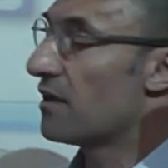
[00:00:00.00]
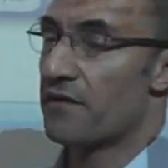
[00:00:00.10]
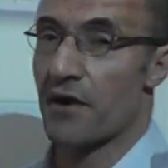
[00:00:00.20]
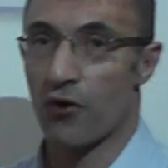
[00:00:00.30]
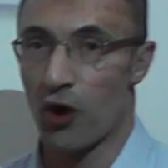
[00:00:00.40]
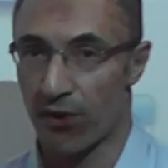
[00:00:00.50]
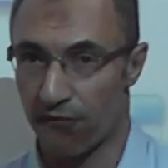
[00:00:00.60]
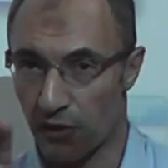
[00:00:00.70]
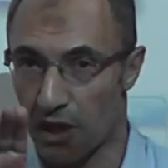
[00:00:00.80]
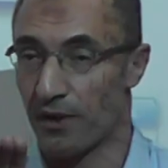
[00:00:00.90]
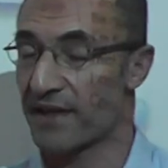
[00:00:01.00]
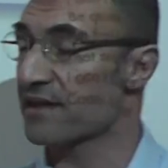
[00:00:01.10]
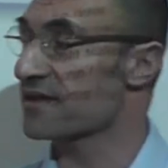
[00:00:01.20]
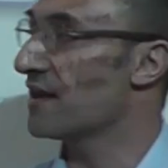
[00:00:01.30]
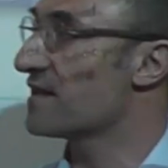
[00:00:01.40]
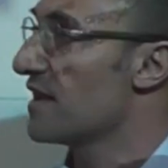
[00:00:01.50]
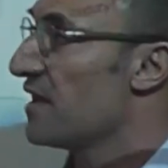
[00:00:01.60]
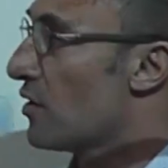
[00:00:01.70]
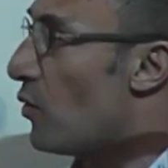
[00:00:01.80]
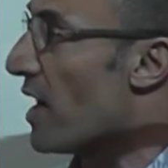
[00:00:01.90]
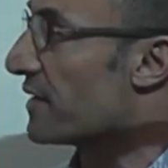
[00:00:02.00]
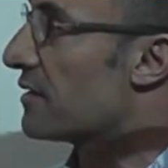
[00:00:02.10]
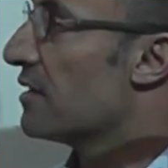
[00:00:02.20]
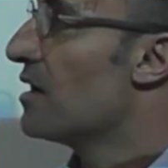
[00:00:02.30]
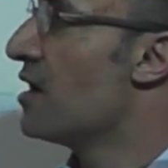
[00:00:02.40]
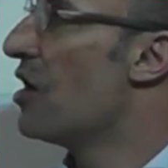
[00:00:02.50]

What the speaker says: The rubric for our exercise saying what?